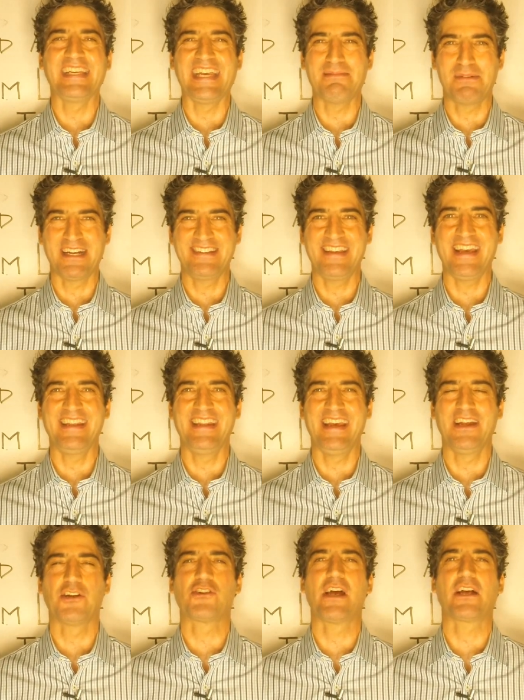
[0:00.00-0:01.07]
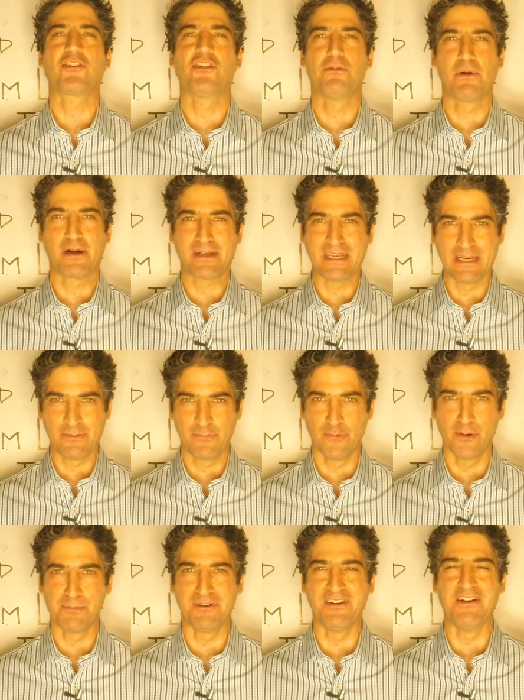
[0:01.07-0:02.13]
Get my 10 day attraction marketing
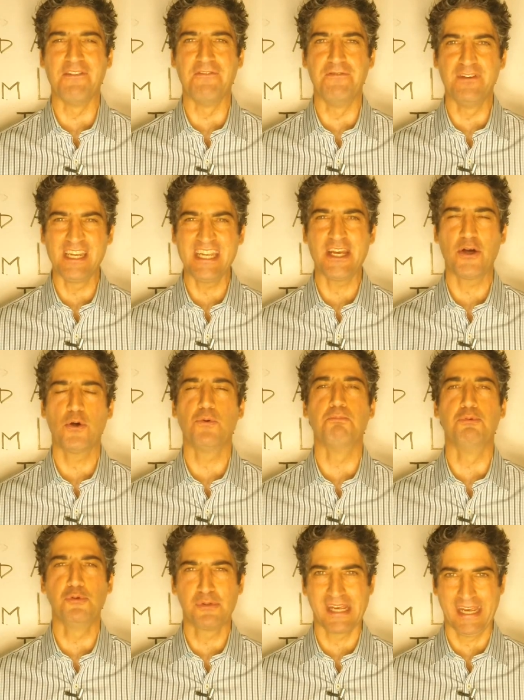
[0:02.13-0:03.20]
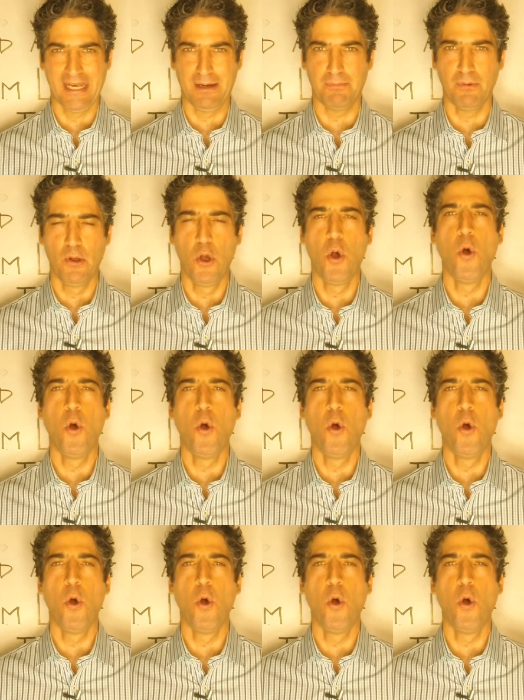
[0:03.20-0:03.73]
formula video bootcamp.